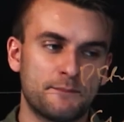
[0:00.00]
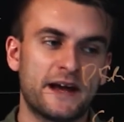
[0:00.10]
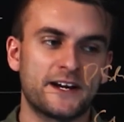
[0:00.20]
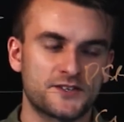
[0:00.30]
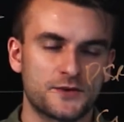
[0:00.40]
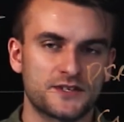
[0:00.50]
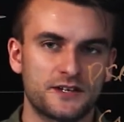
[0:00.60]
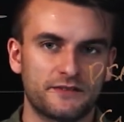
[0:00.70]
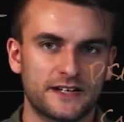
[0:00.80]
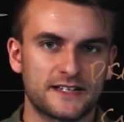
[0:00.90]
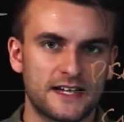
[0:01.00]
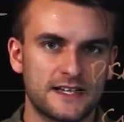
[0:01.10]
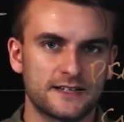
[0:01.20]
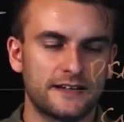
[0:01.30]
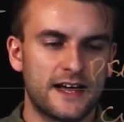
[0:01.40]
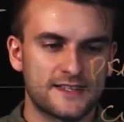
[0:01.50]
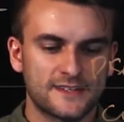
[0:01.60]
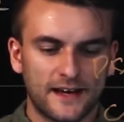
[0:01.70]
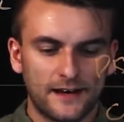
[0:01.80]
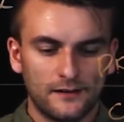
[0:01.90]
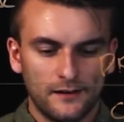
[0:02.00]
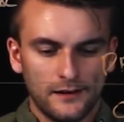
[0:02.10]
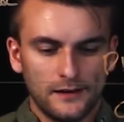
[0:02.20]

and manage those certificates easily at scale.